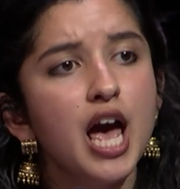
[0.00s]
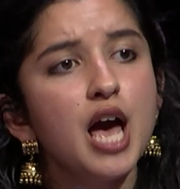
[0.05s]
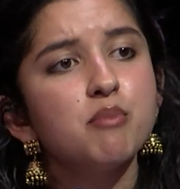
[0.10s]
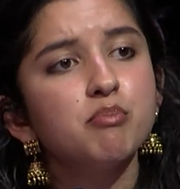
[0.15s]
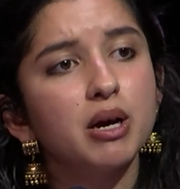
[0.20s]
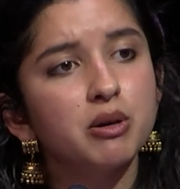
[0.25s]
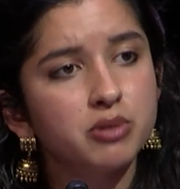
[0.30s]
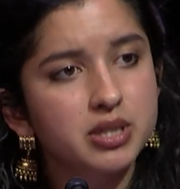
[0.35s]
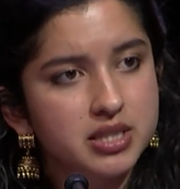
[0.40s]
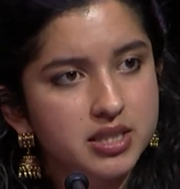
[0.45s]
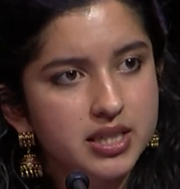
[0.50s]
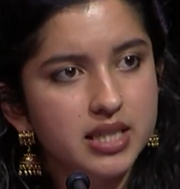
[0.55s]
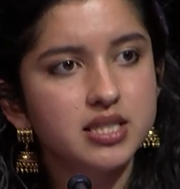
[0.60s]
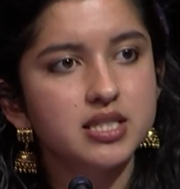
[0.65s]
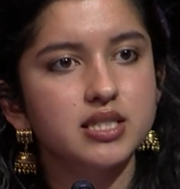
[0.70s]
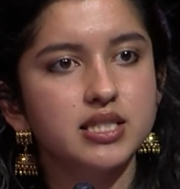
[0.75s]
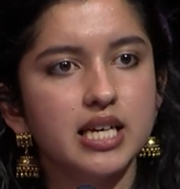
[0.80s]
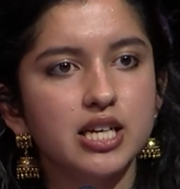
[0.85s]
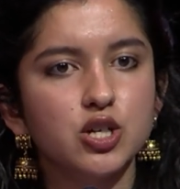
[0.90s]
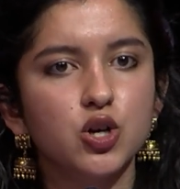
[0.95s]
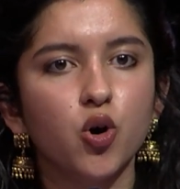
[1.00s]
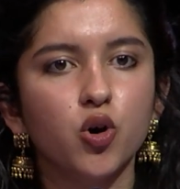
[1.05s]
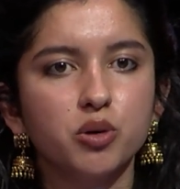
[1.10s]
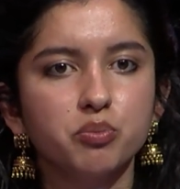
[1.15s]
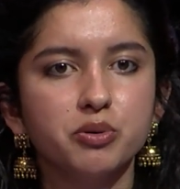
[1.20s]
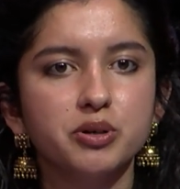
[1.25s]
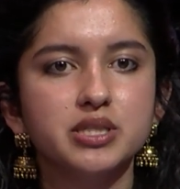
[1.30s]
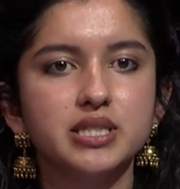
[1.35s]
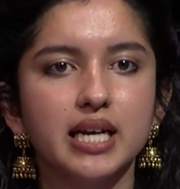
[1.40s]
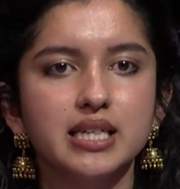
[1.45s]
by resisting
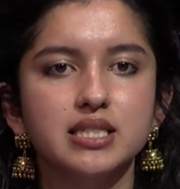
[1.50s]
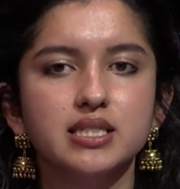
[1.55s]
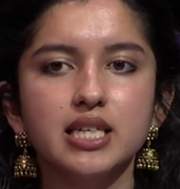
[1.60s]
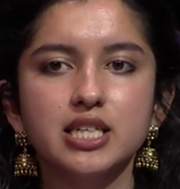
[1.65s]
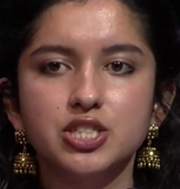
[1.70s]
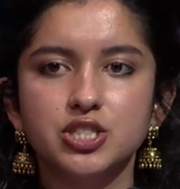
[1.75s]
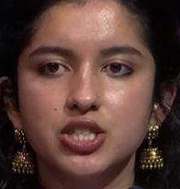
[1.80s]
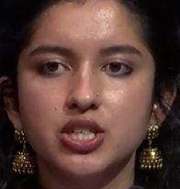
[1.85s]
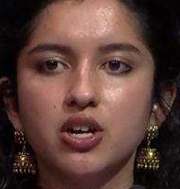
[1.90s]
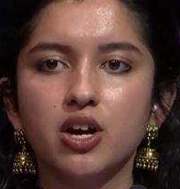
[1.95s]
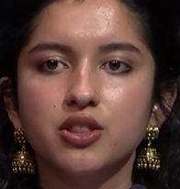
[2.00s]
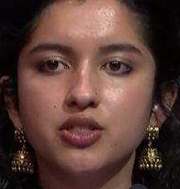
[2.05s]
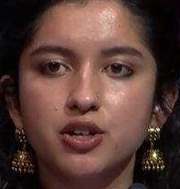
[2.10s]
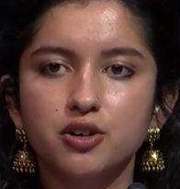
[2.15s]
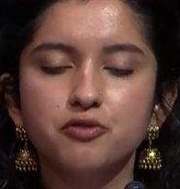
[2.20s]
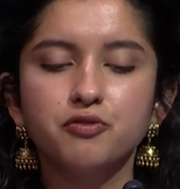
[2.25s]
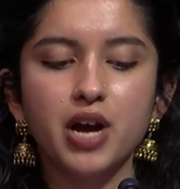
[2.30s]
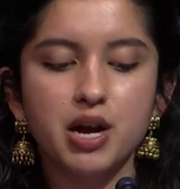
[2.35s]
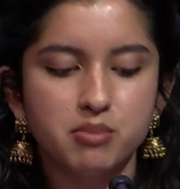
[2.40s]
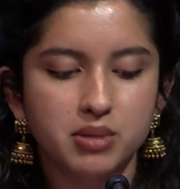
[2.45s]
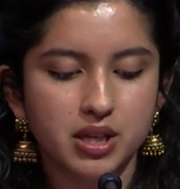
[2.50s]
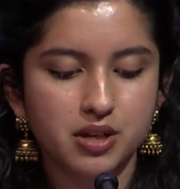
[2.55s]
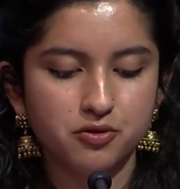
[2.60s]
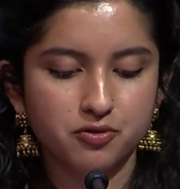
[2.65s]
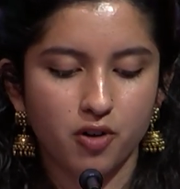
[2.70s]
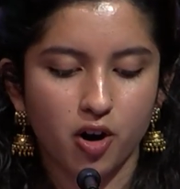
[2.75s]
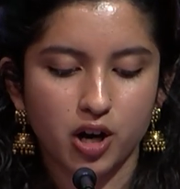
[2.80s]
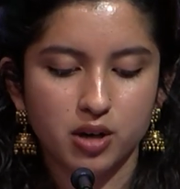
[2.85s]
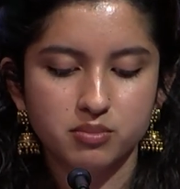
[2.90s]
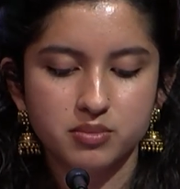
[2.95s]
corporatization on their family
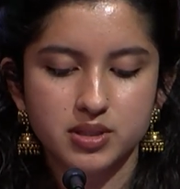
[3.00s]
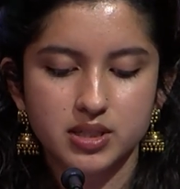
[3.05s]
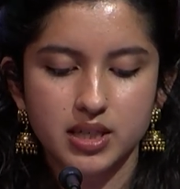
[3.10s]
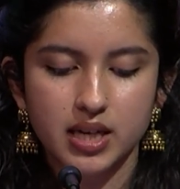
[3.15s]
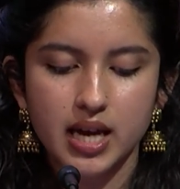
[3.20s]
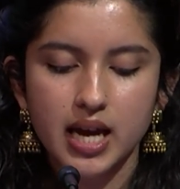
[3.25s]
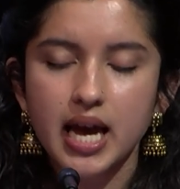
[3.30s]
farms.